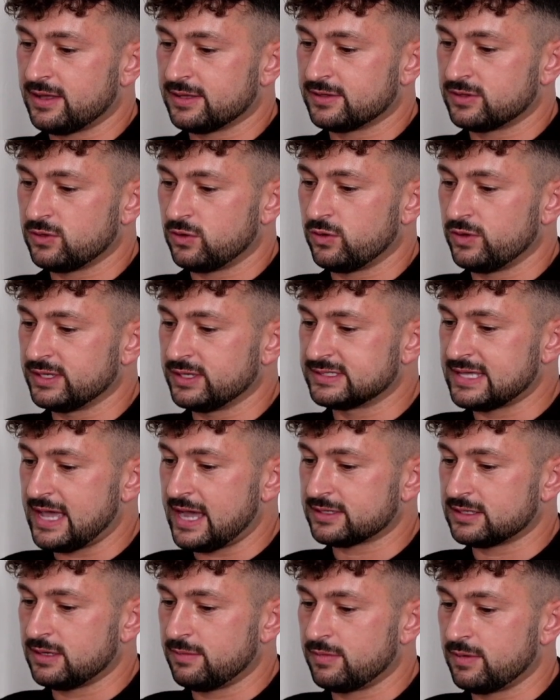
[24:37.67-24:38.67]
don't know the
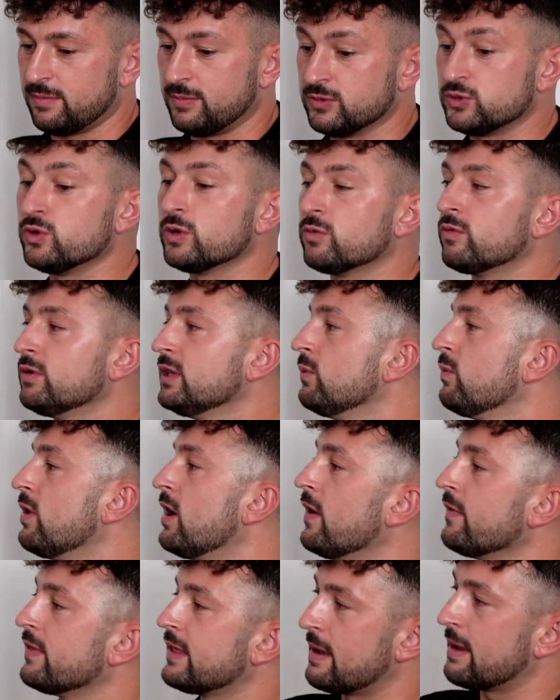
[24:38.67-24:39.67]
exact number, but doing really well
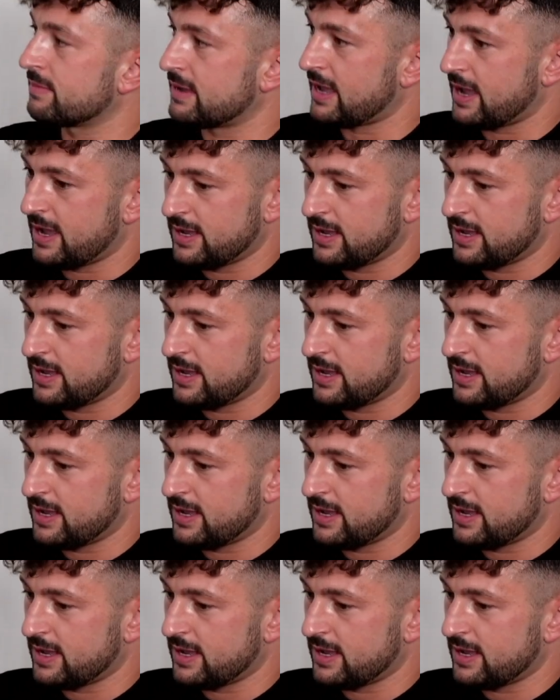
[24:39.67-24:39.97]
in the MCAT.